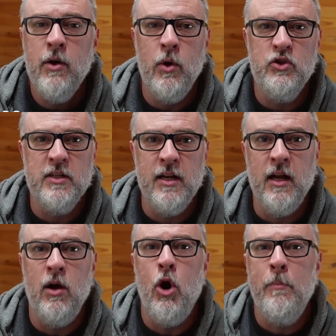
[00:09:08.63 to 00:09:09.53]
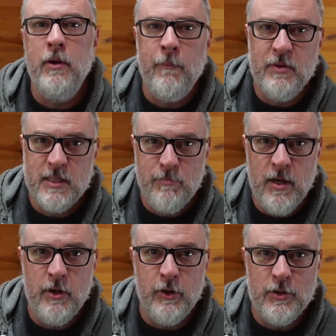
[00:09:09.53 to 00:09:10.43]
which is going to open up the
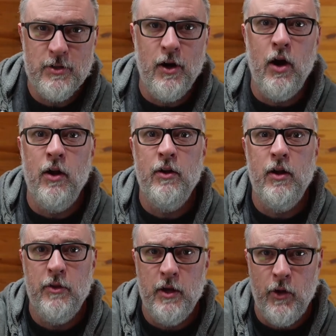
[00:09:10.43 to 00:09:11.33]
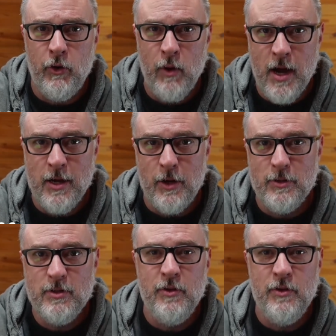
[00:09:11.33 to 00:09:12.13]
speakers on the other radios.